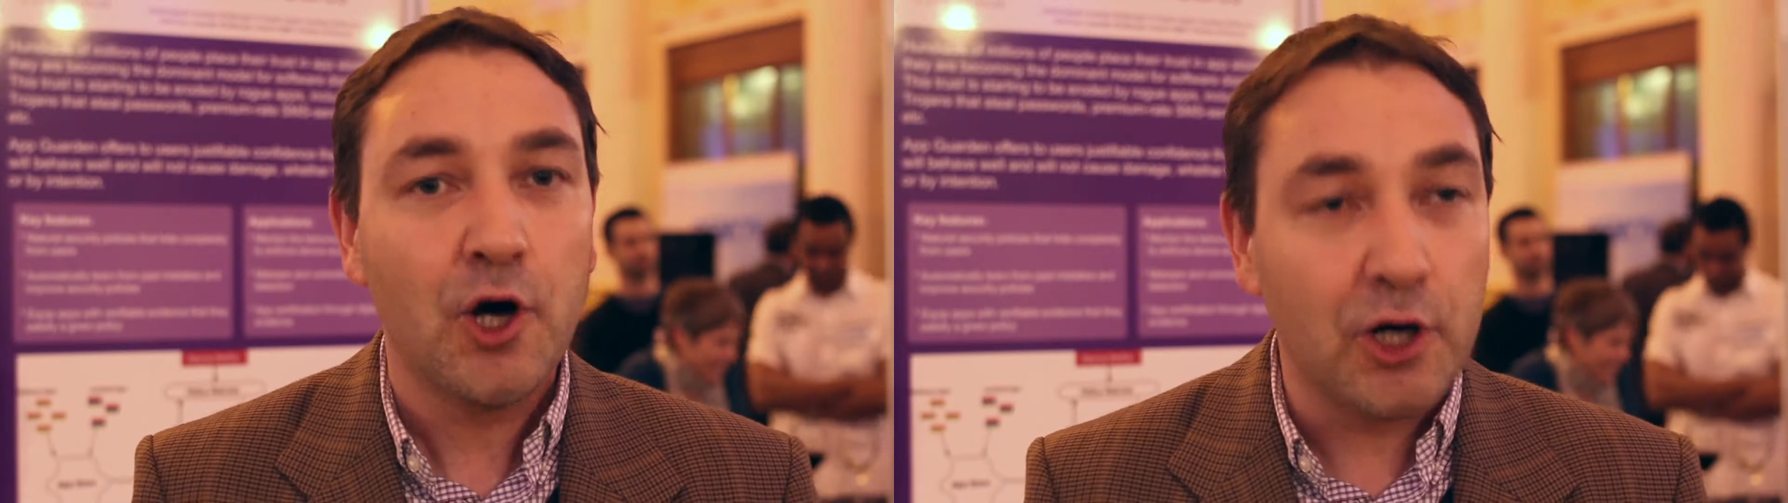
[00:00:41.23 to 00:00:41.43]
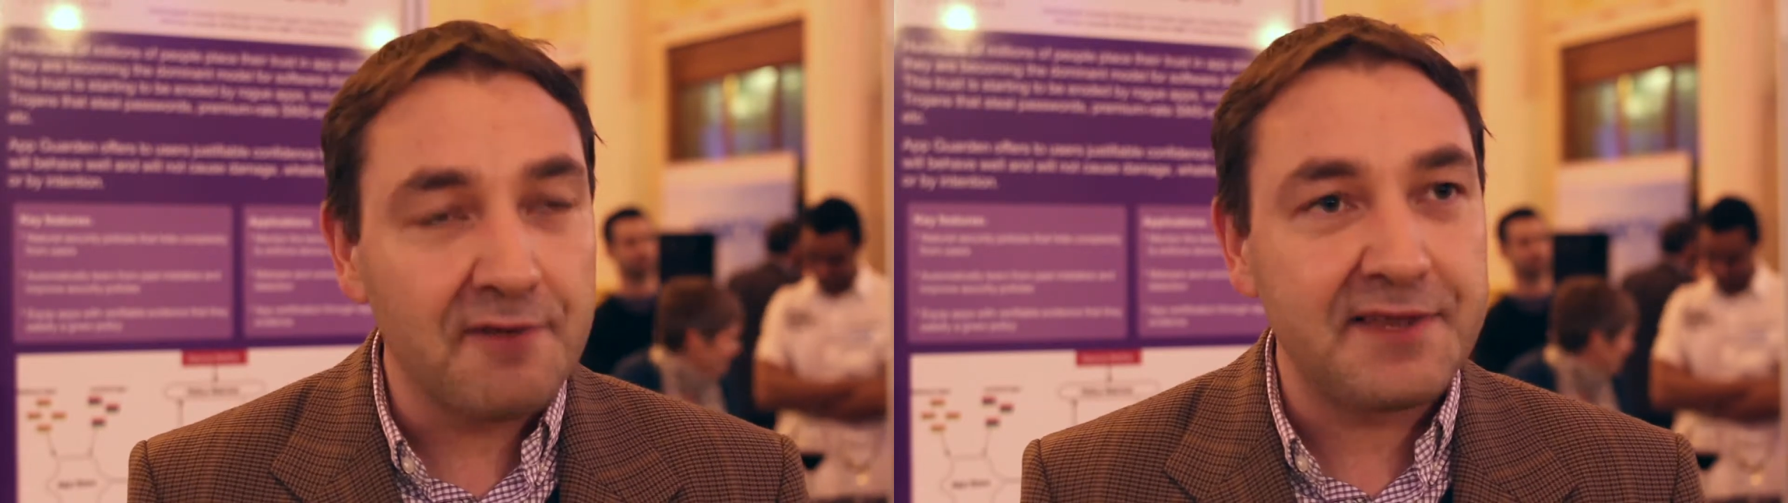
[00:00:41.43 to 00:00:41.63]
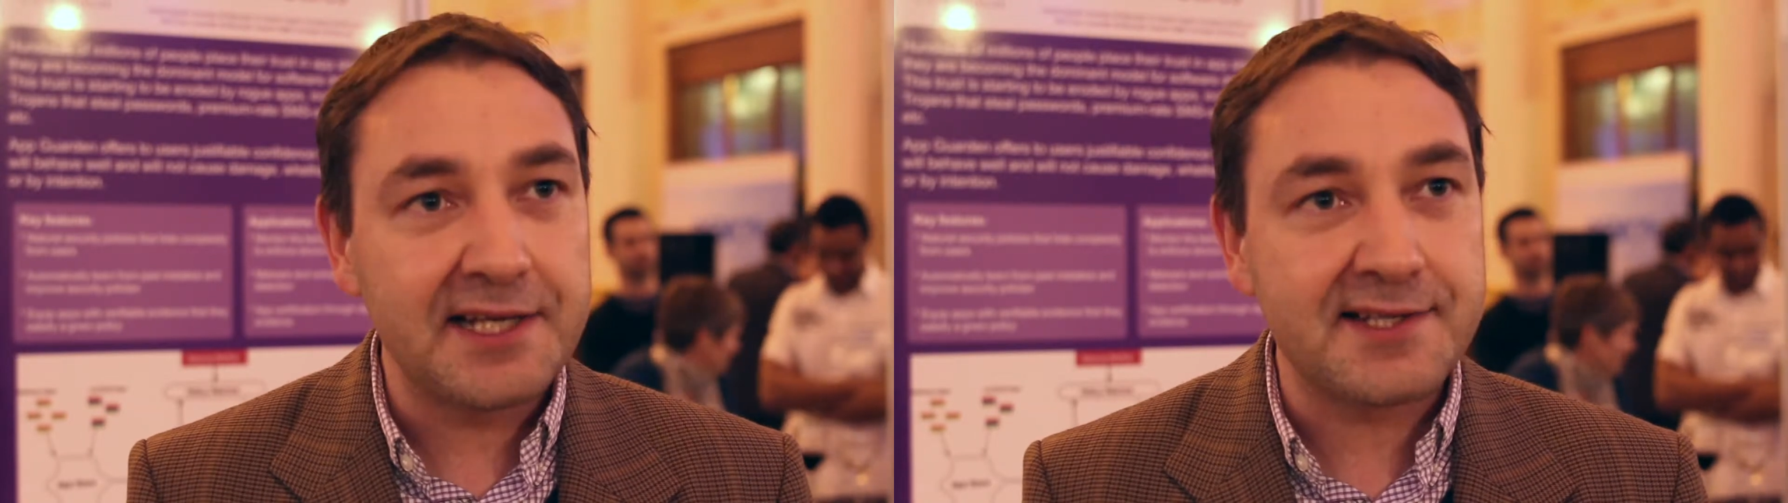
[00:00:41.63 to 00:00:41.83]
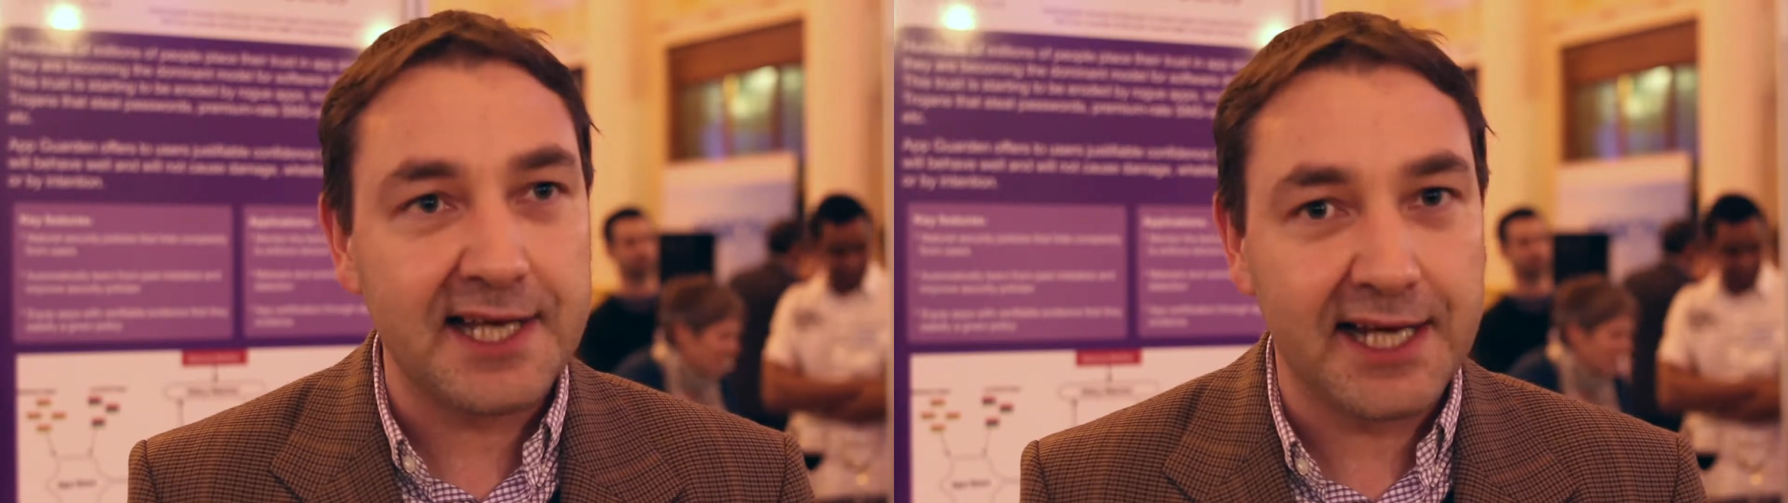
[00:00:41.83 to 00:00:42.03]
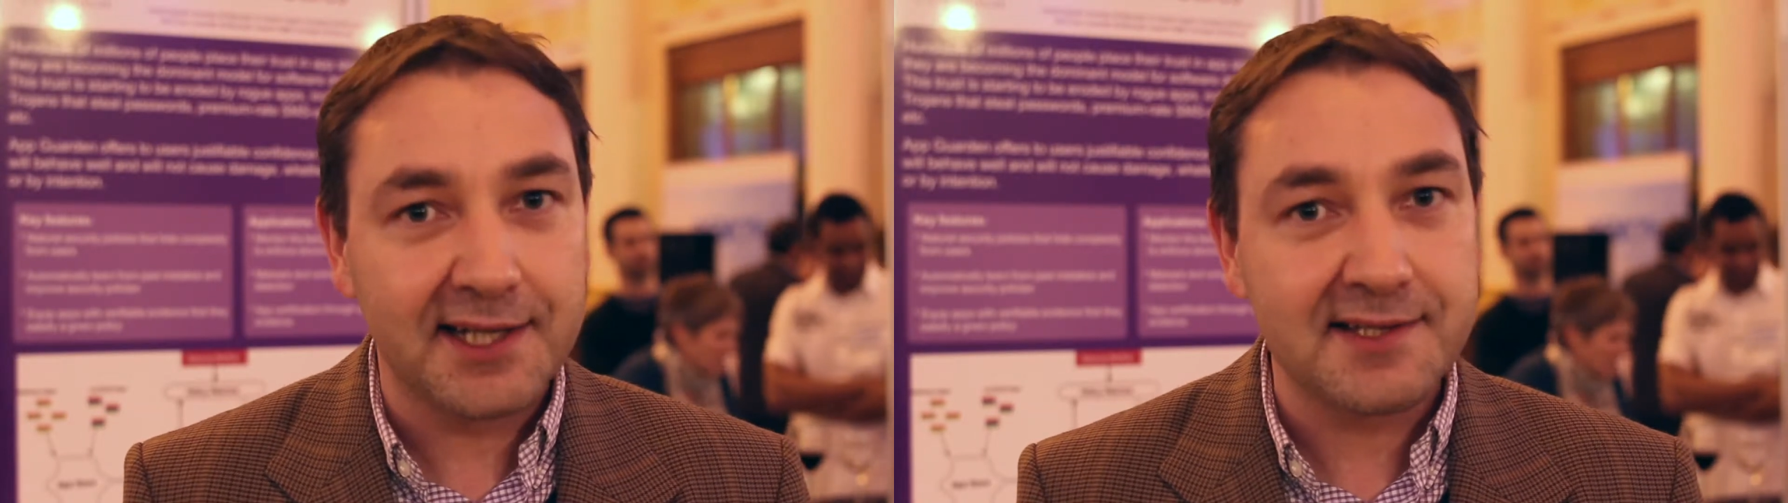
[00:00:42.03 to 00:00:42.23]
all of these
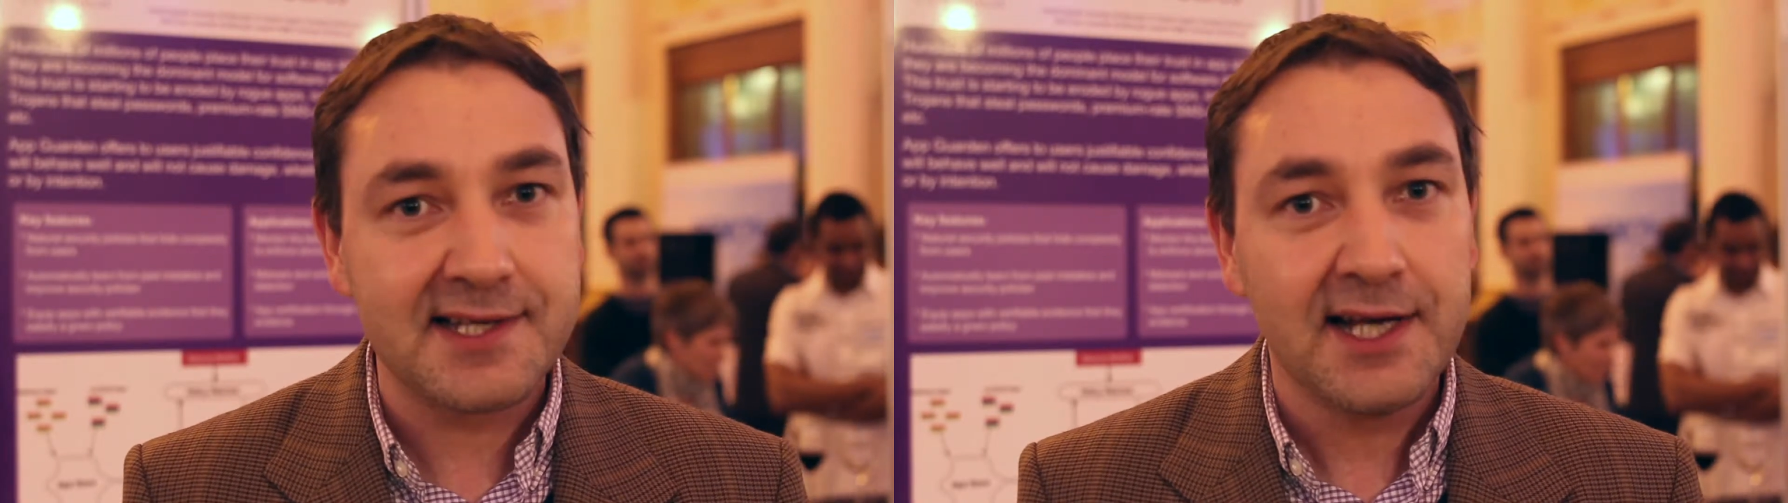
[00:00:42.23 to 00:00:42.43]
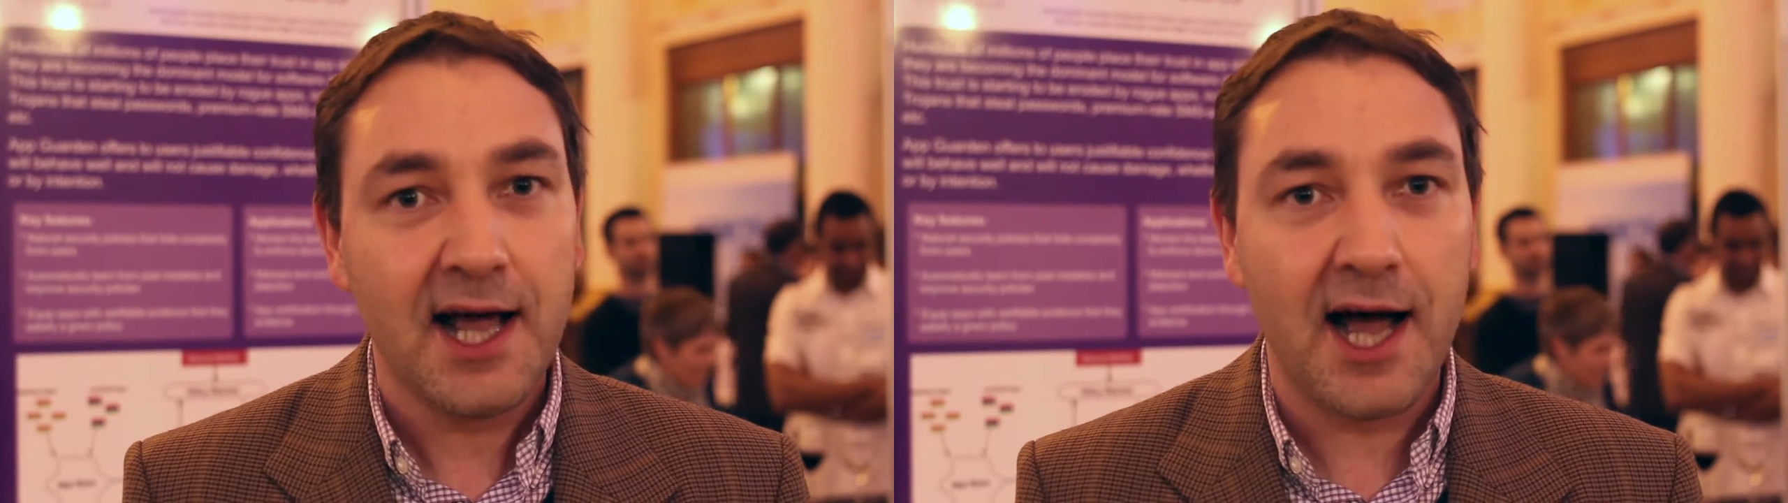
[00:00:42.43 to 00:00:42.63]
things.